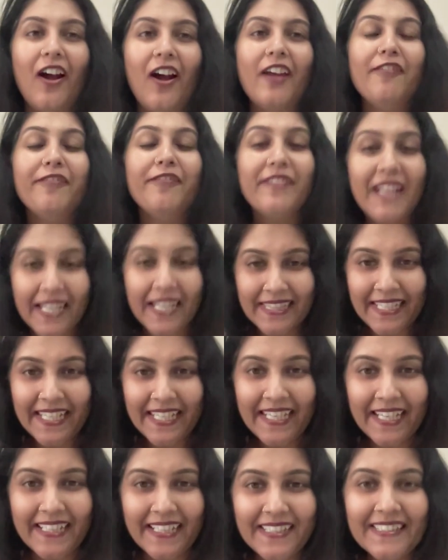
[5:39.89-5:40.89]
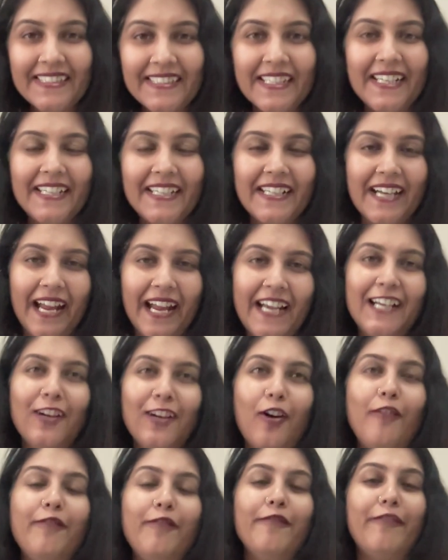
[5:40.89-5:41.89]
If nothing else, it kind
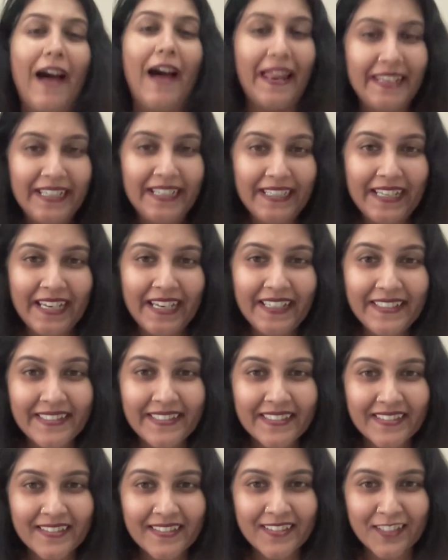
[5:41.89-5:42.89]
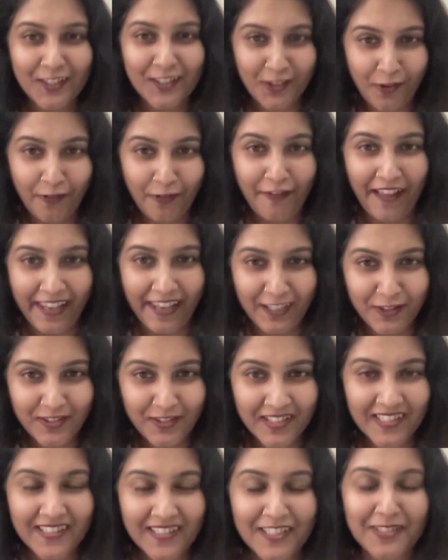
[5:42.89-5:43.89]
of validates your value
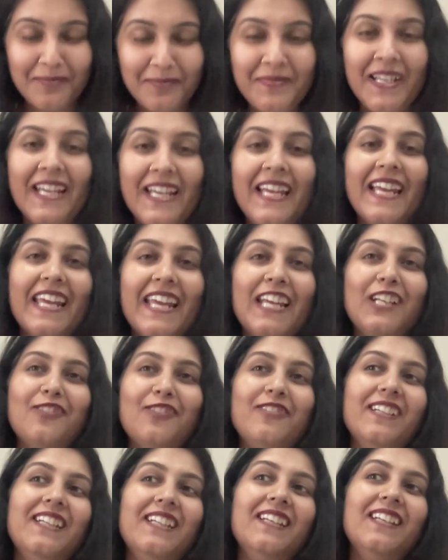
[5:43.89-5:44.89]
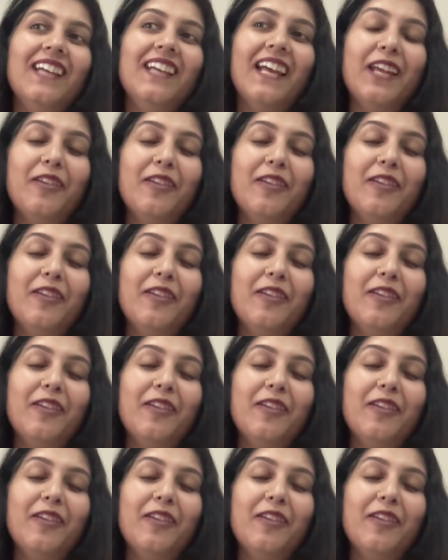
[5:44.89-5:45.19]
system. It will